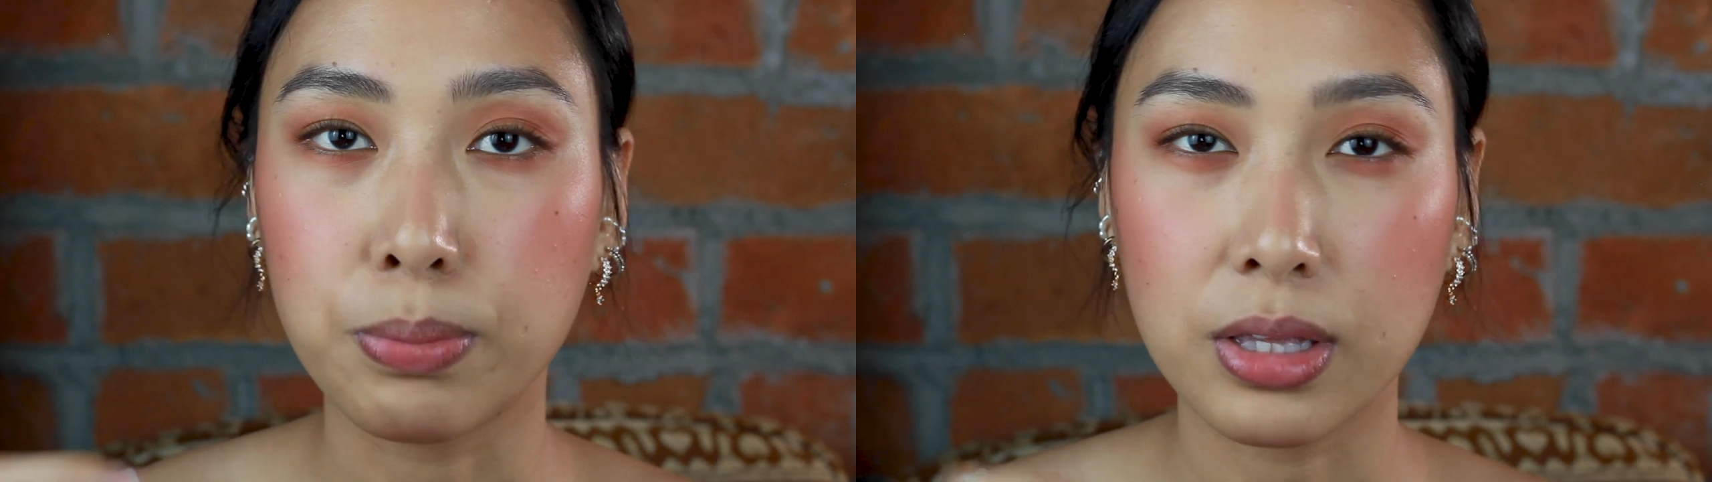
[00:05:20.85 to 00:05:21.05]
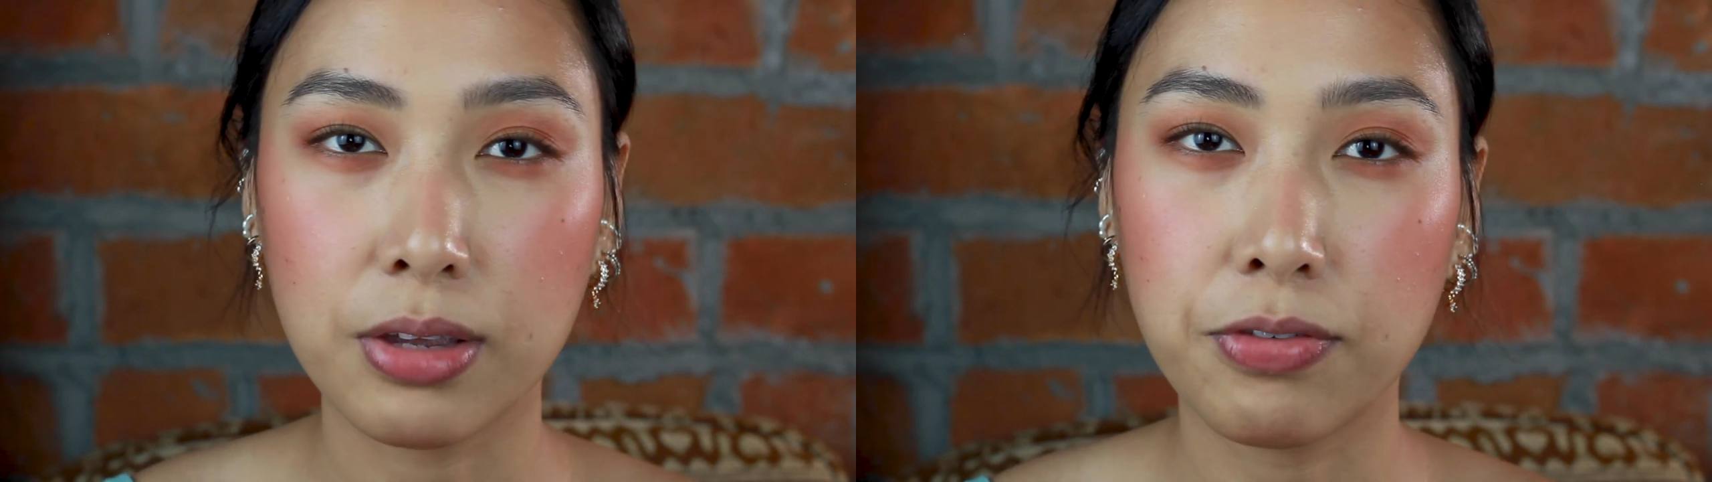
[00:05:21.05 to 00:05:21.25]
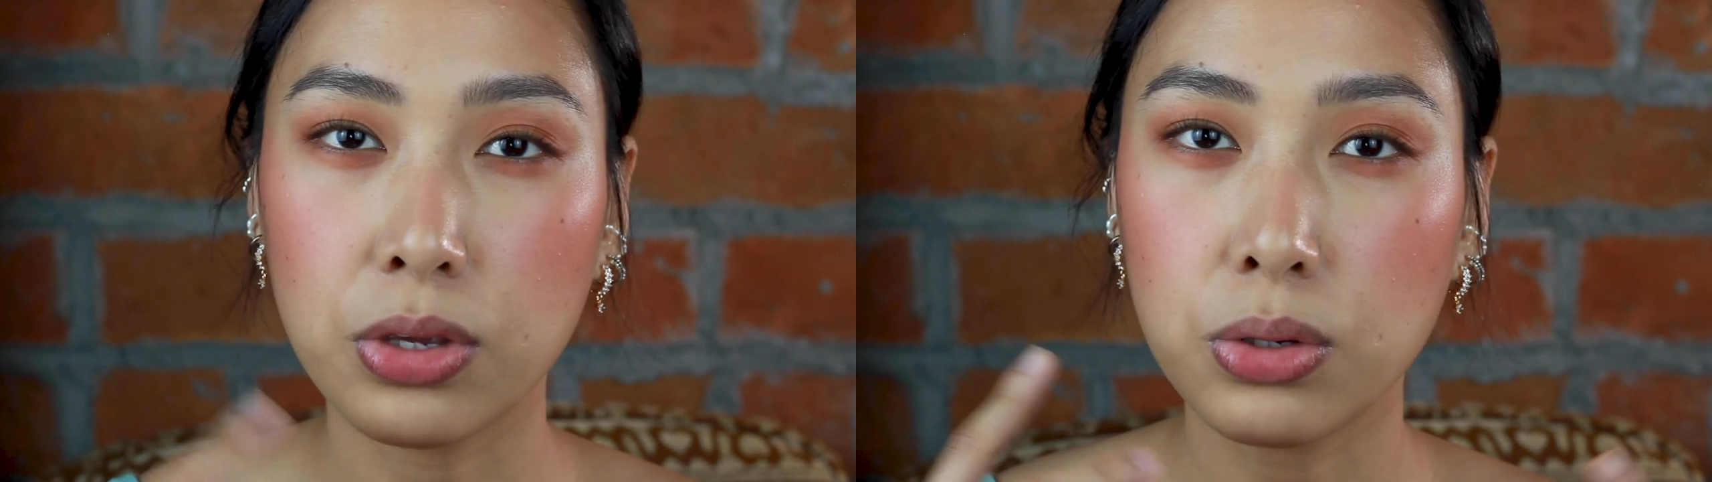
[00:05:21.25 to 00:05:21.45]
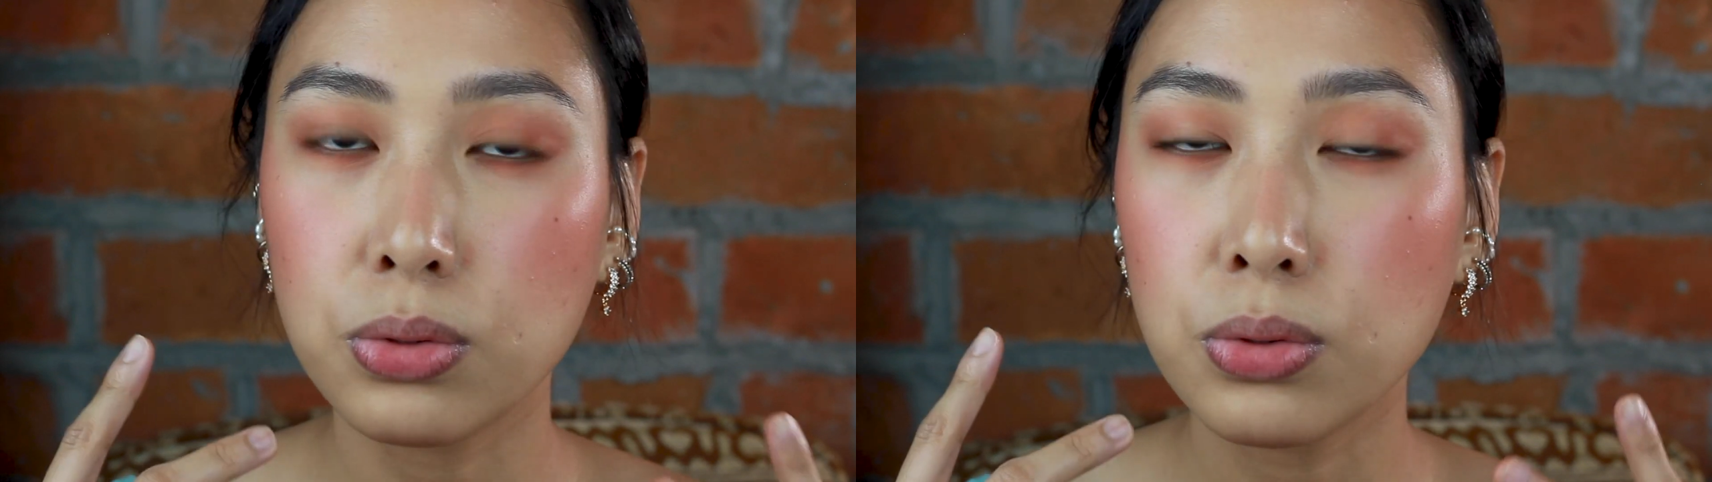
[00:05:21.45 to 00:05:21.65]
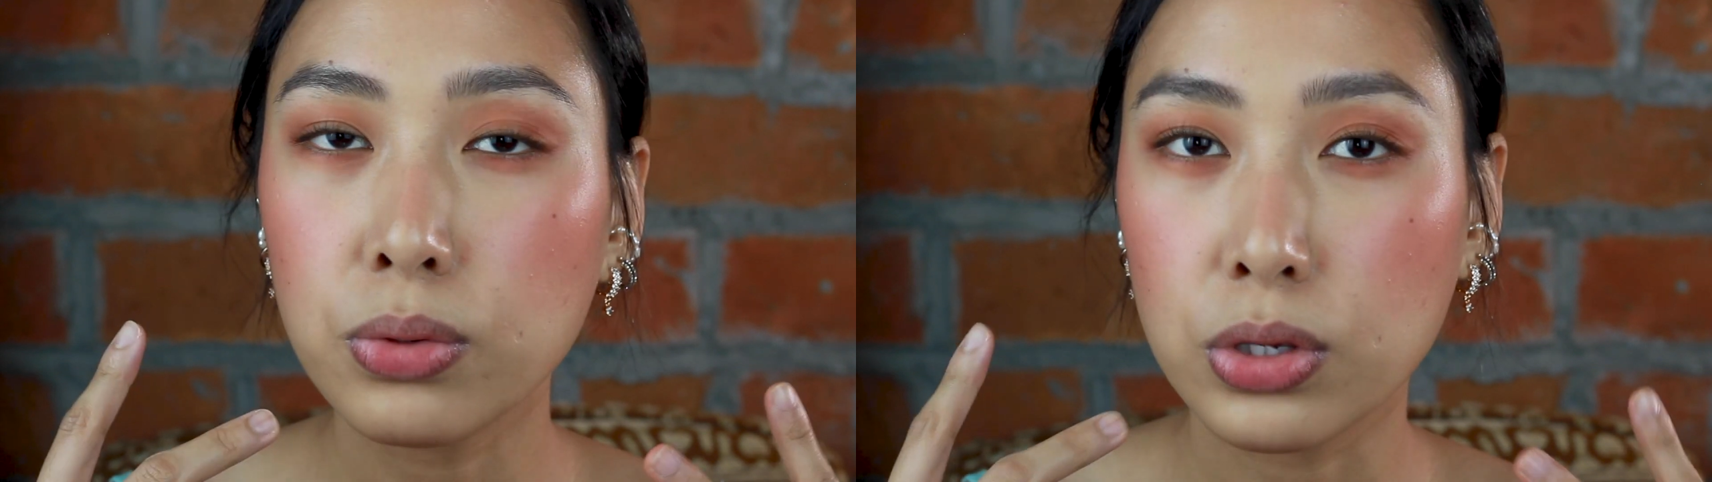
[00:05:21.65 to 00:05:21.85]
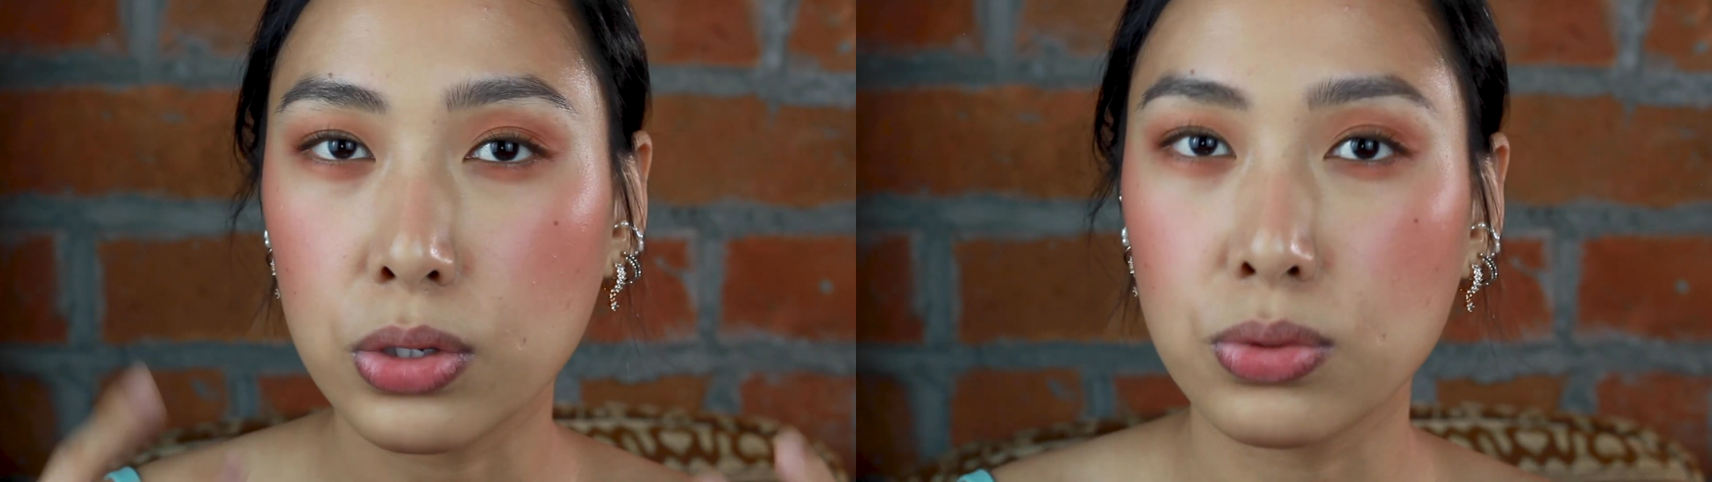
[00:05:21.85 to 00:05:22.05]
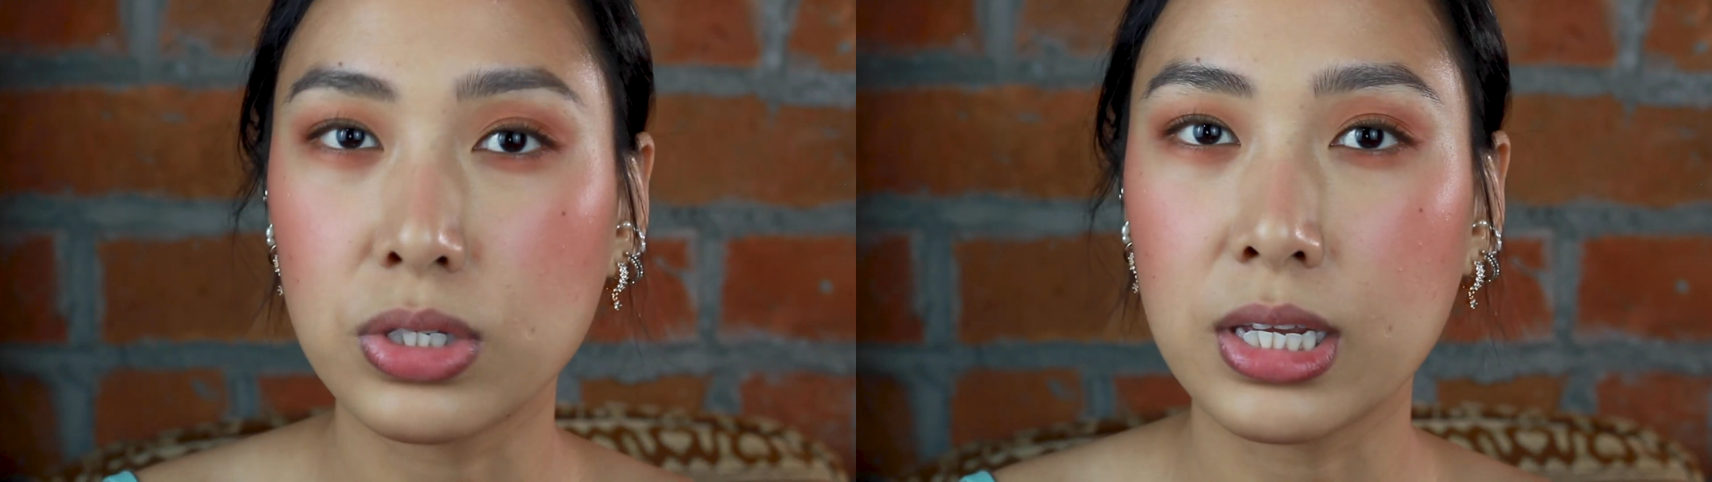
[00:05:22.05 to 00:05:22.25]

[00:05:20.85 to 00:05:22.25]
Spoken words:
But if you use